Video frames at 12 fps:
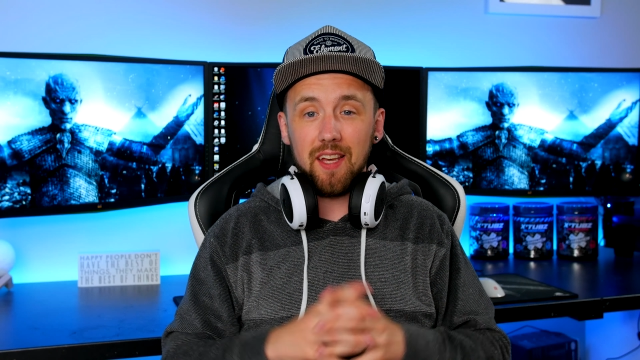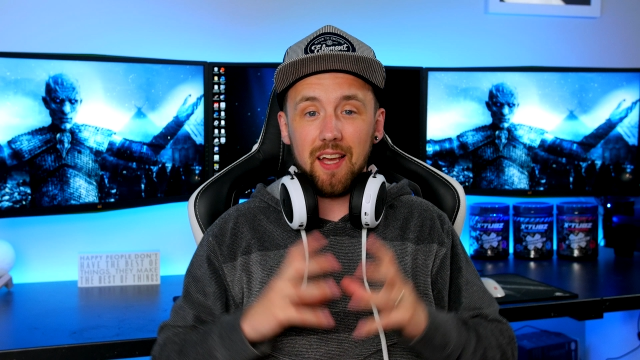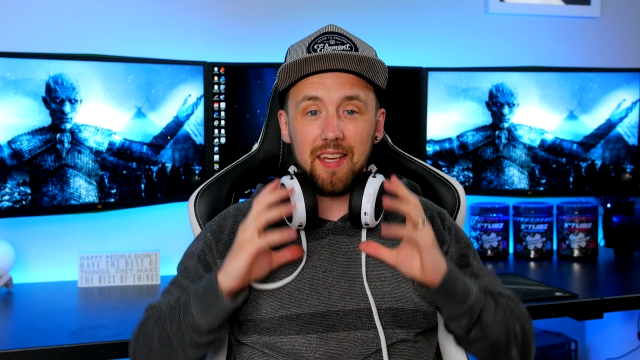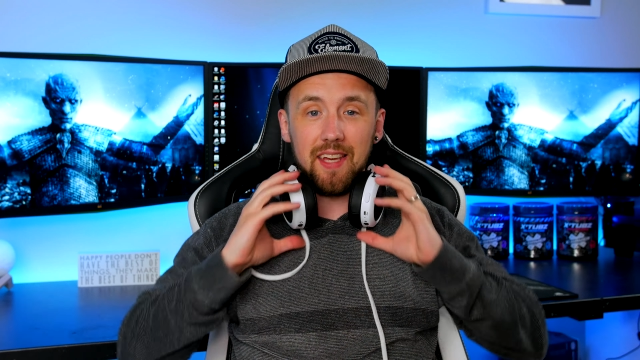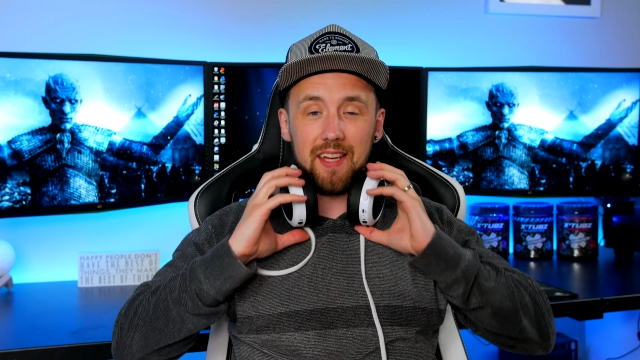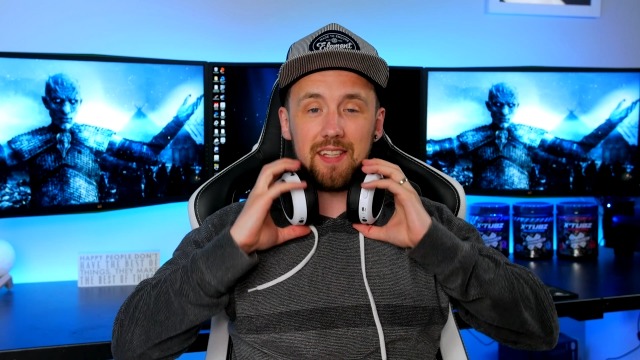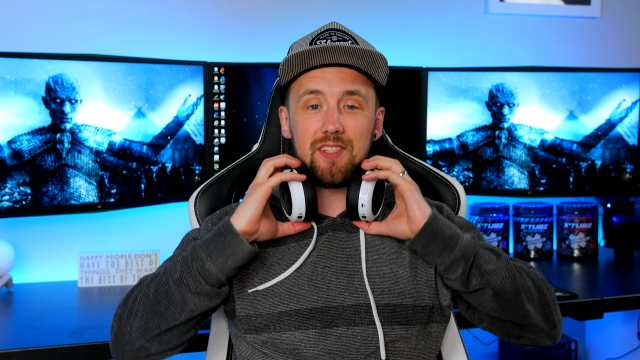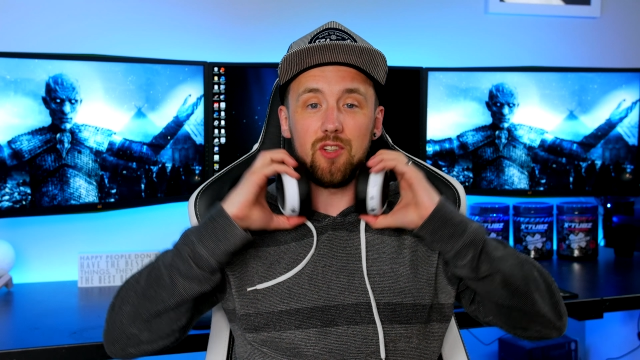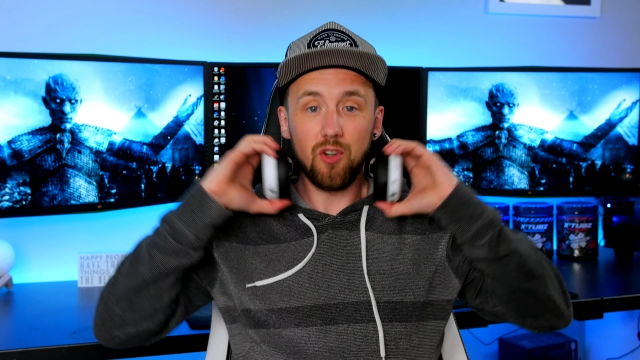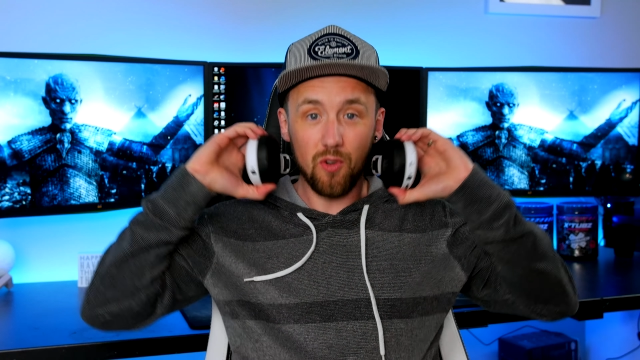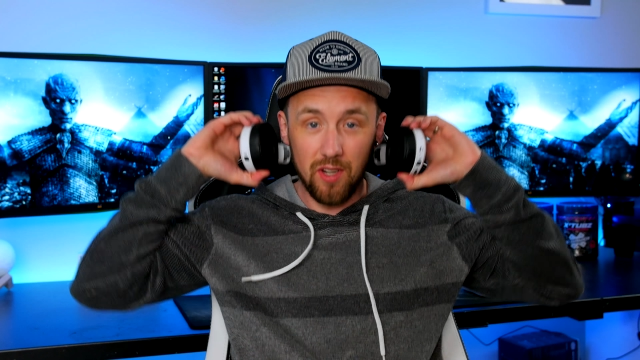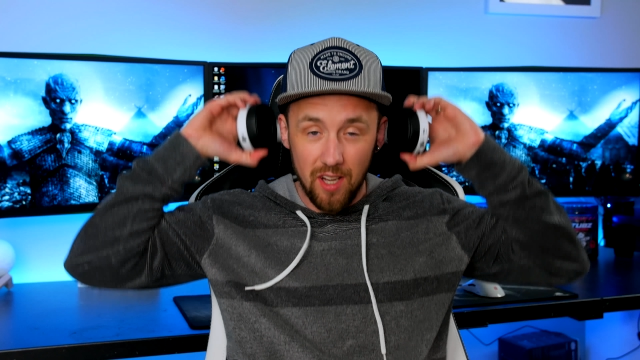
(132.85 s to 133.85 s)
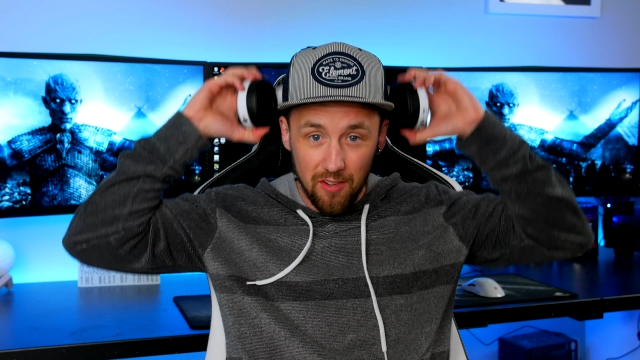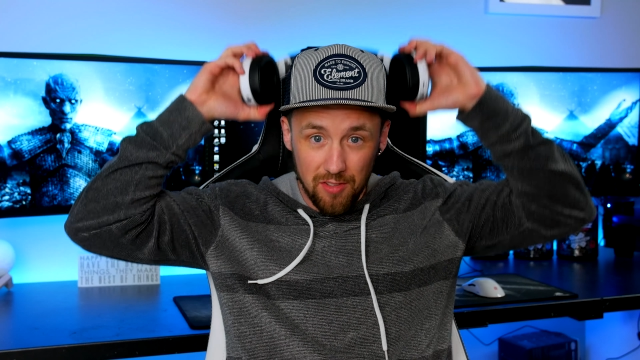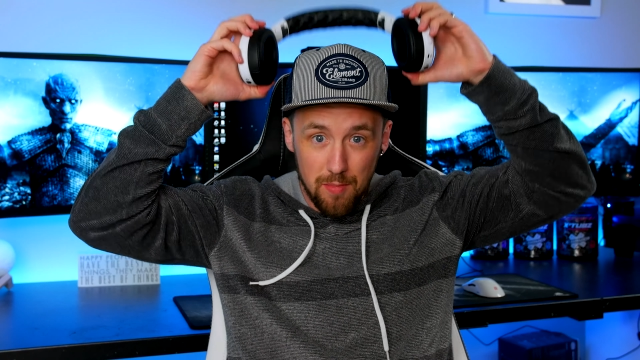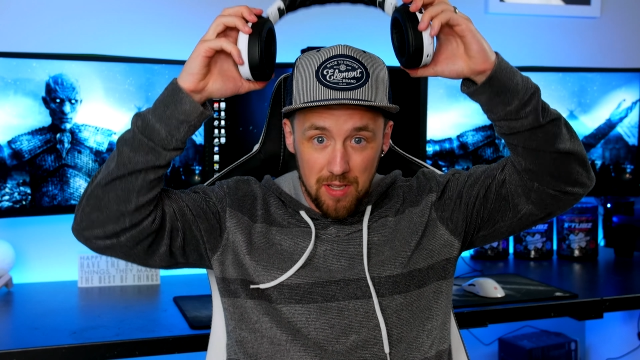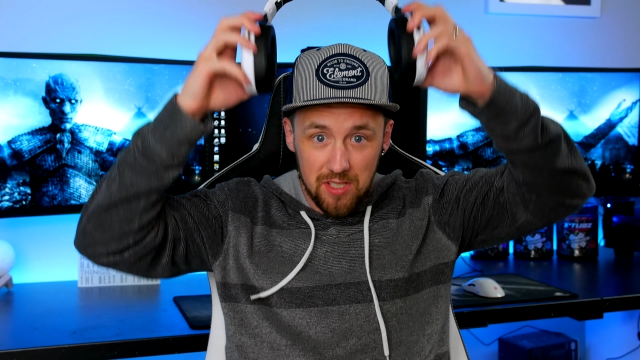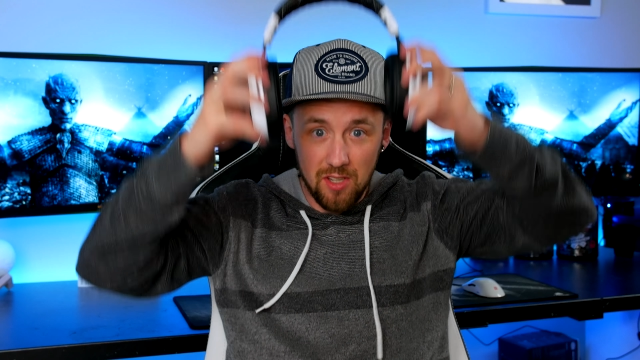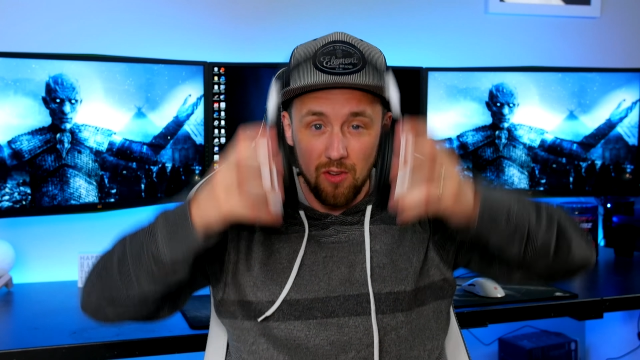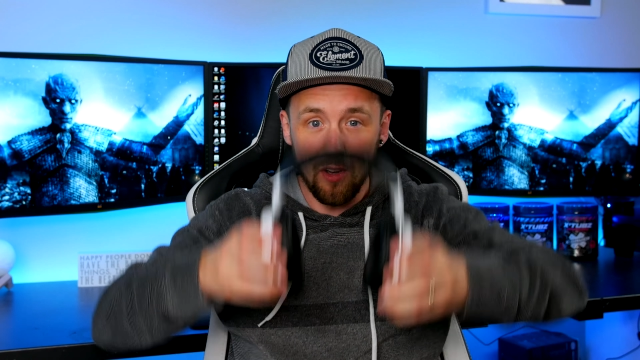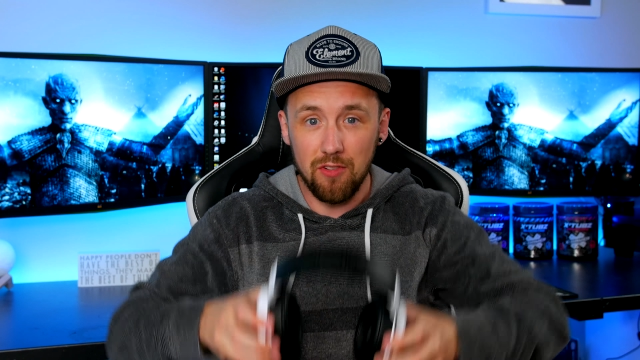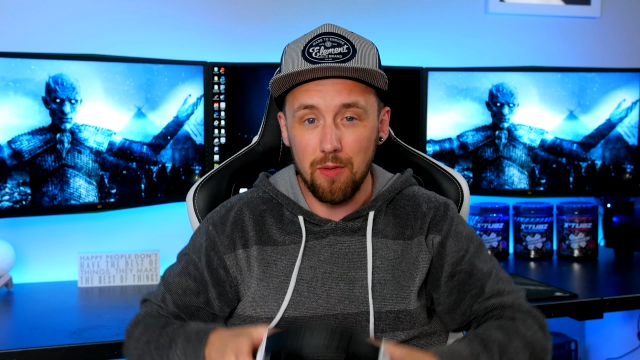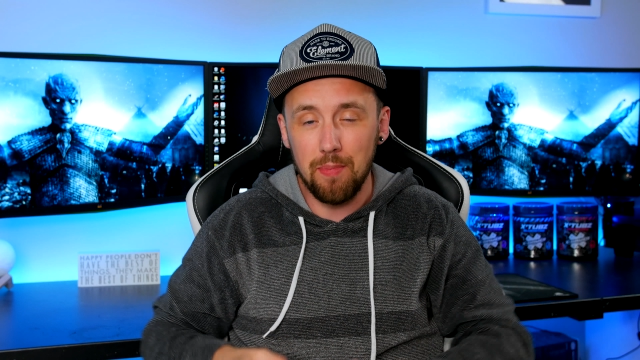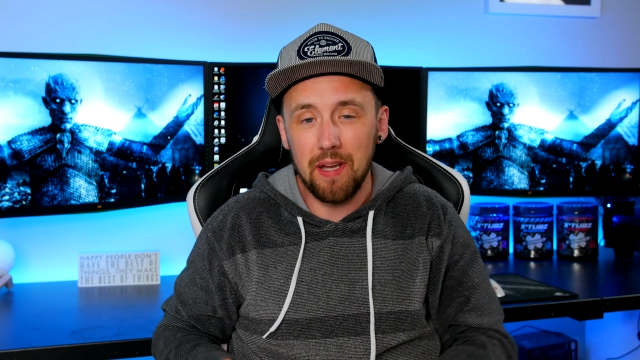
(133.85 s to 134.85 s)
I guess you're going to have to miss out
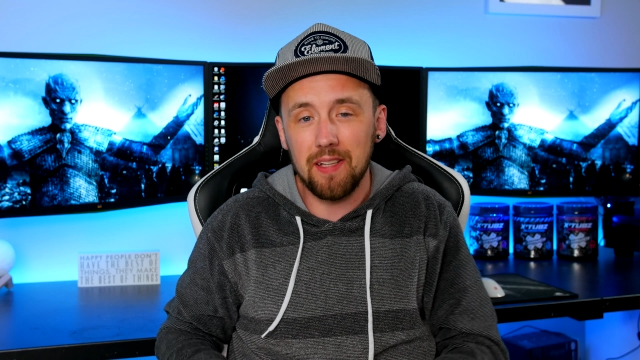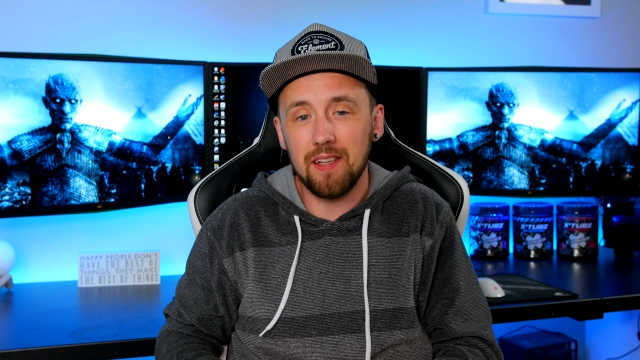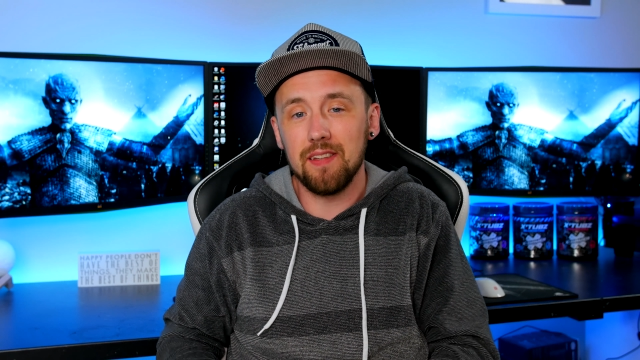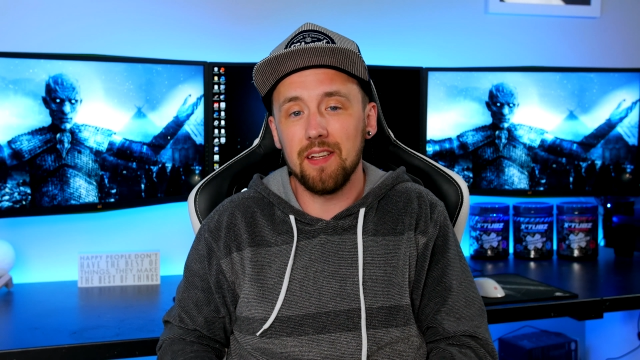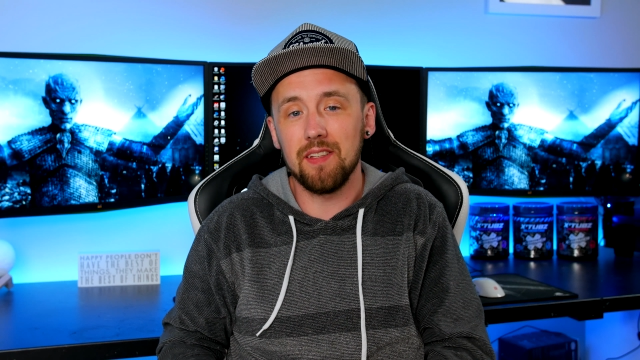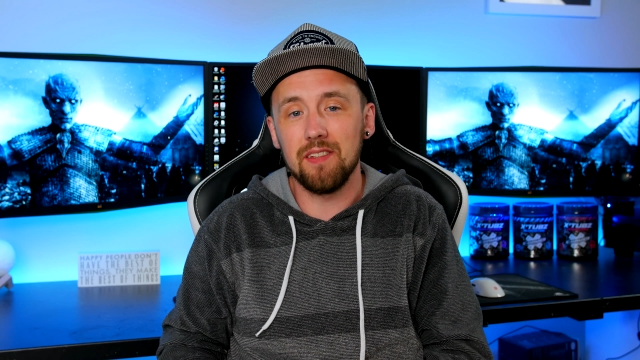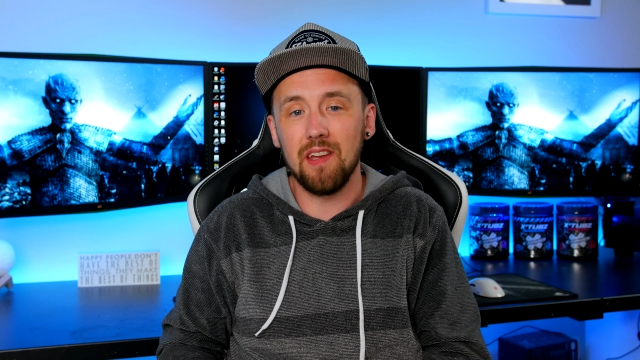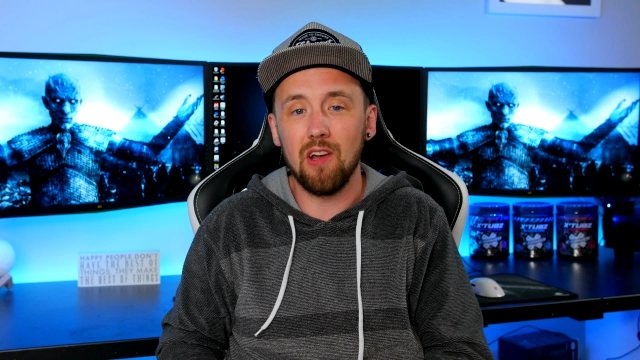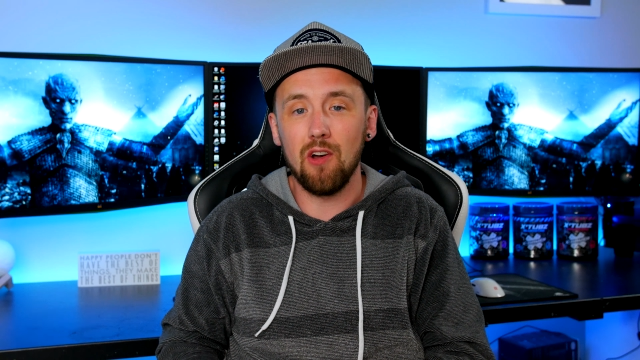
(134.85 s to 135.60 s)
if you pick this headset